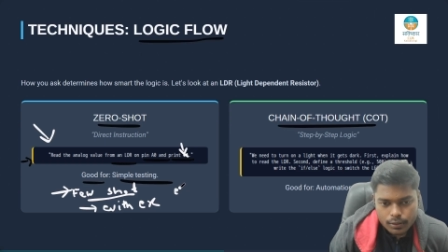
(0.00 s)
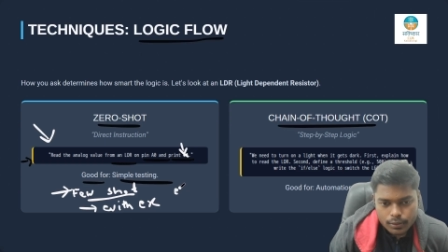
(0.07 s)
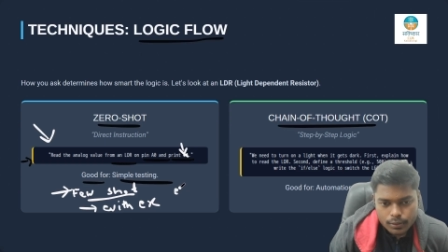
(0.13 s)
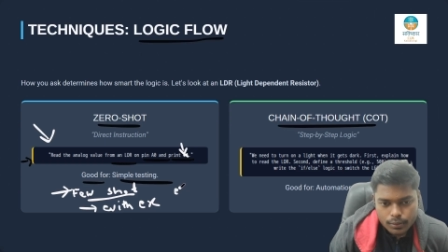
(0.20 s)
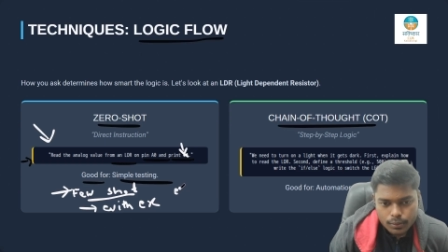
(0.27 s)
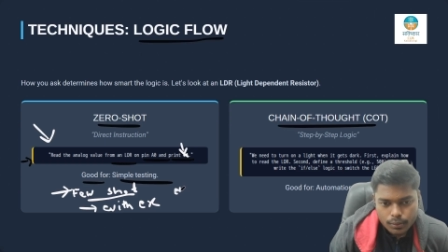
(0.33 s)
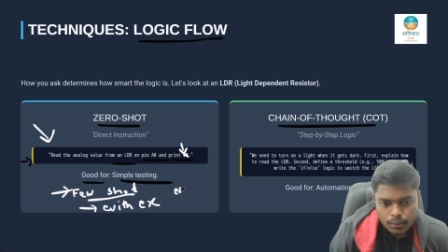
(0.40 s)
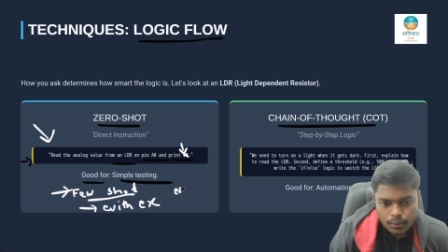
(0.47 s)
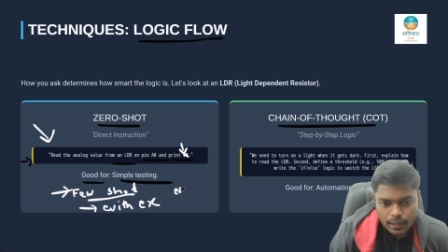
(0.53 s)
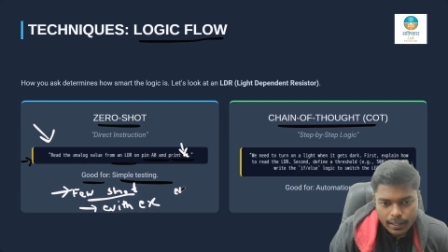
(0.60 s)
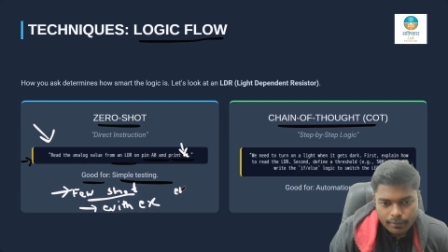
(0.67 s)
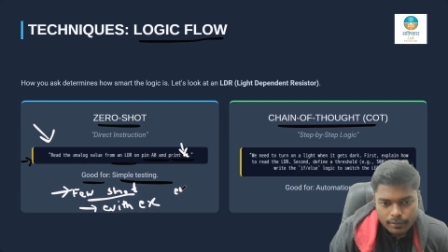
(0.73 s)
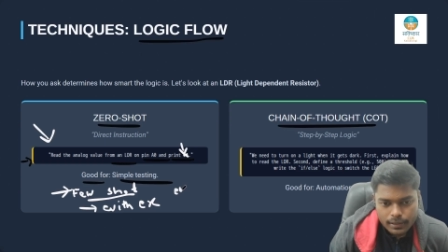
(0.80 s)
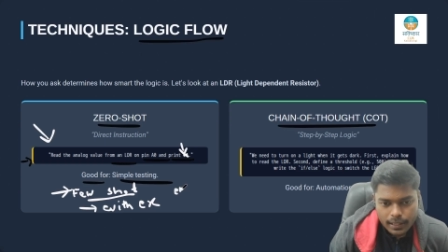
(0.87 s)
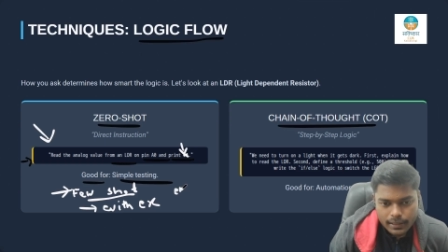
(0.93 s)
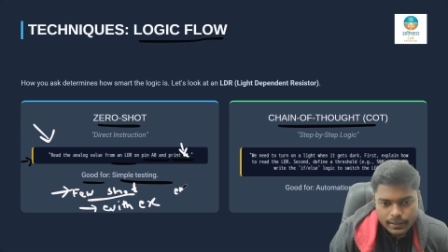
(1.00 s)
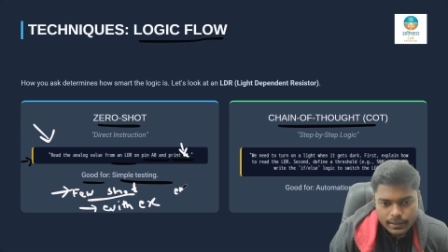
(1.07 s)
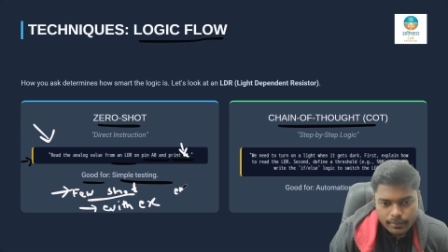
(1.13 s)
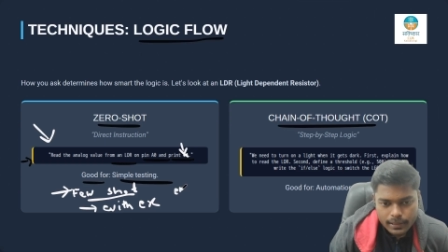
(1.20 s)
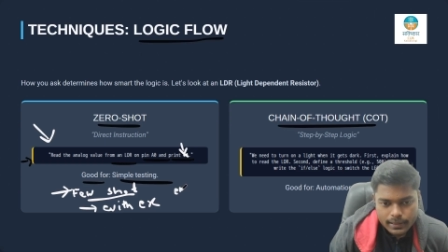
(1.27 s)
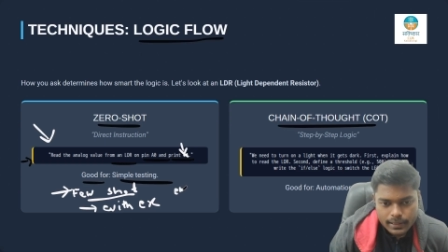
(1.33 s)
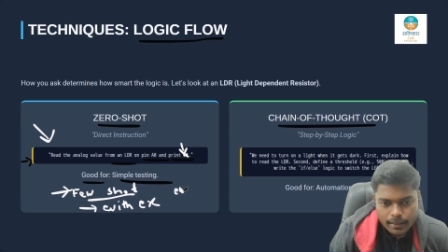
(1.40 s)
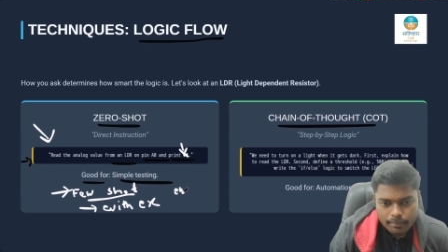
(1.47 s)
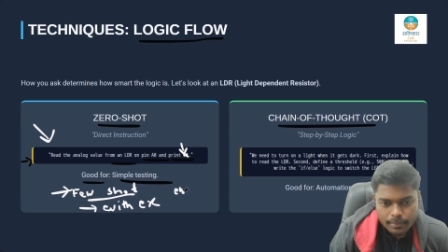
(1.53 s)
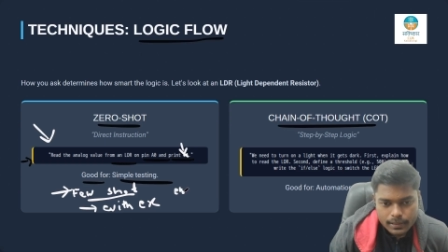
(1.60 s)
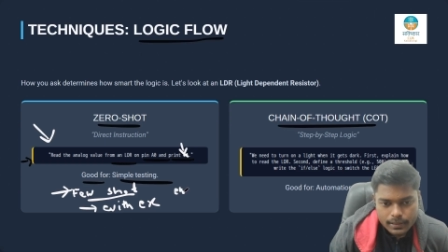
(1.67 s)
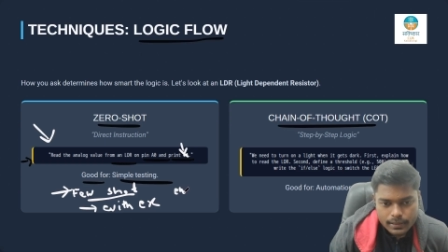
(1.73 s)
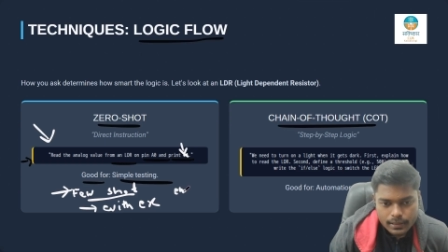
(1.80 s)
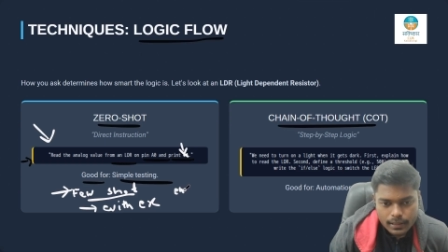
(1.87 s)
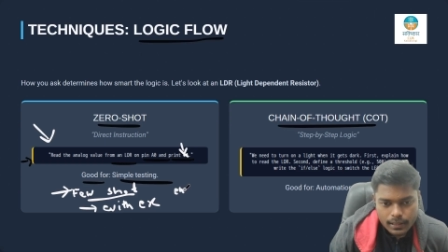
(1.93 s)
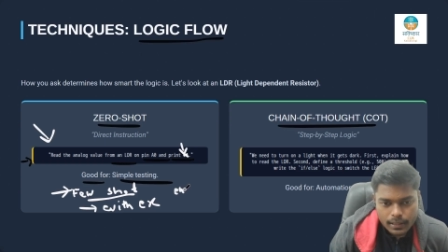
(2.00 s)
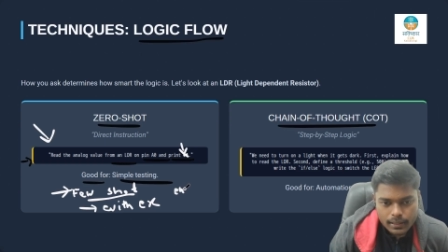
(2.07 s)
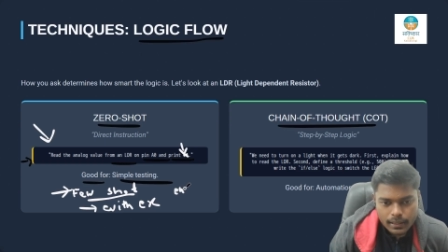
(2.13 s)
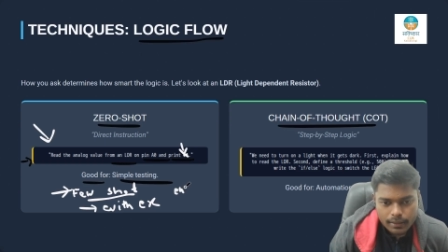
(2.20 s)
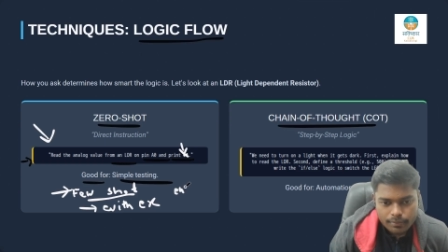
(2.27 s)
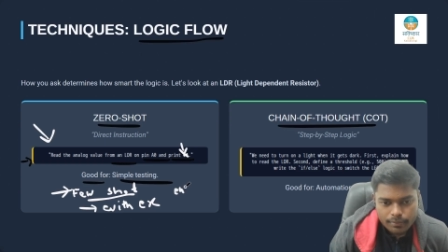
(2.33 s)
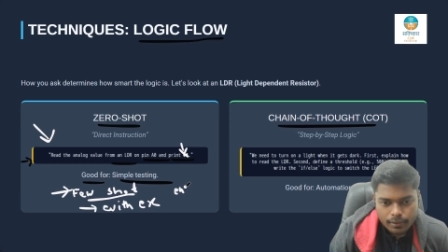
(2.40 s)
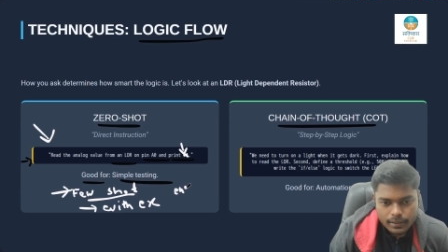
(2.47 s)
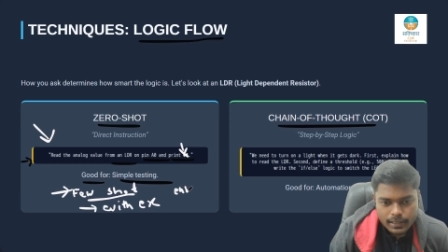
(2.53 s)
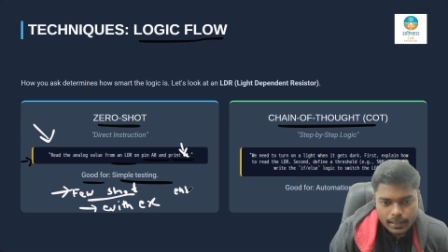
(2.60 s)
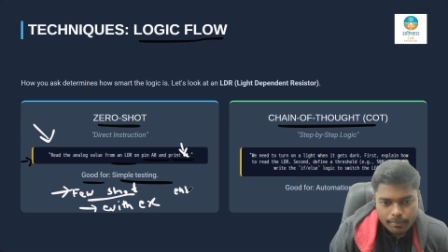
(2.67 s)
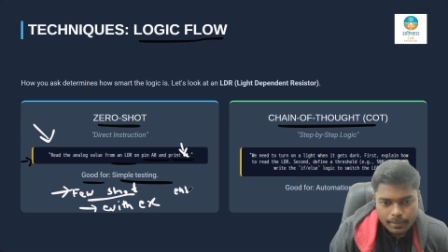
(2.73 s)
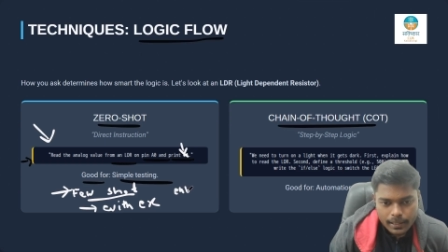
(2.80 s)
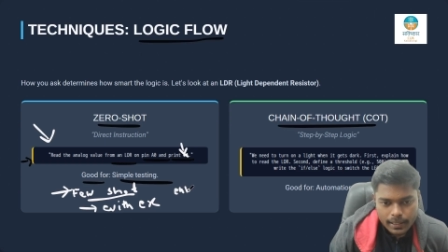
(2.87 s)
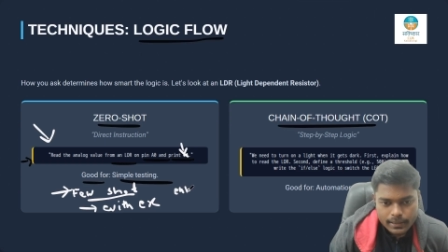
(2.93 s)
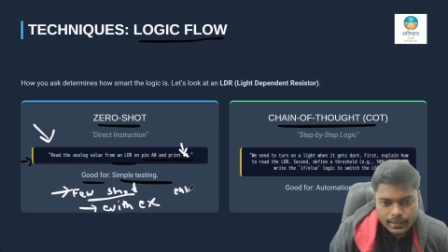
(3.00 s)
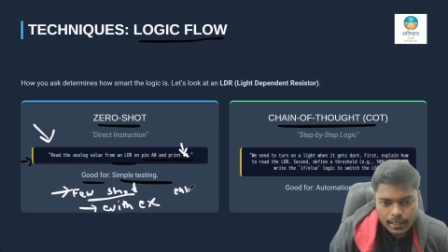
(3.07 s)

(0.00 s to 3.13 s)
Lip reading: So I will write some examples. Right? For example,